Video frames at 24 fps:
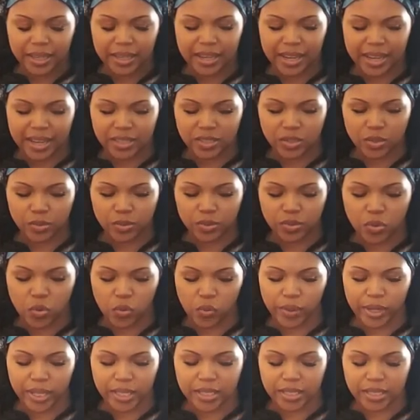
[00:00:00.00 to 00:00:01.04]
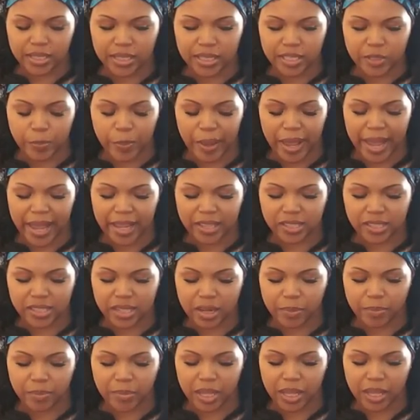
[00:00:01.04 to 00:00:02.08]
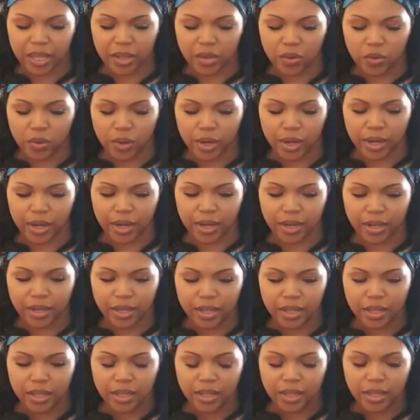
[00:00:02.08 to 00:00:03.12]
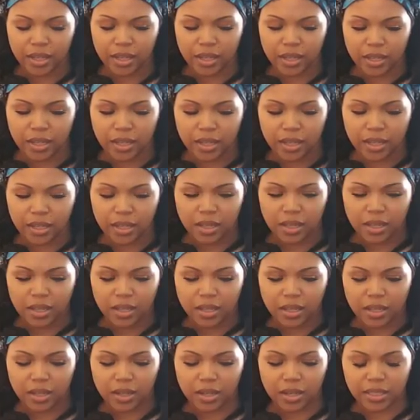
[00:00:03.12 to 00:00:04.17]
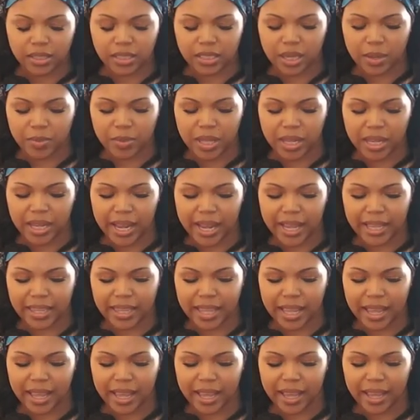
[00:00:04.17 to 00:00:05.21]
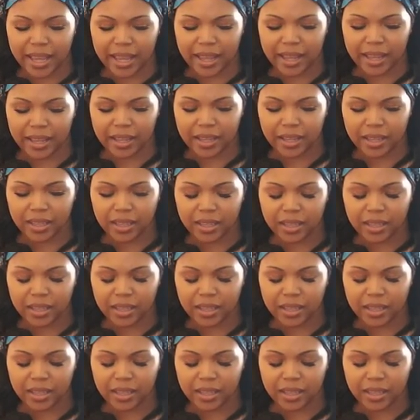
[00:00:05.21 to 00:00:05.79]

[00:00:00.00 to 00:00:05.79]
that's who's going to dispatch something or or something like that.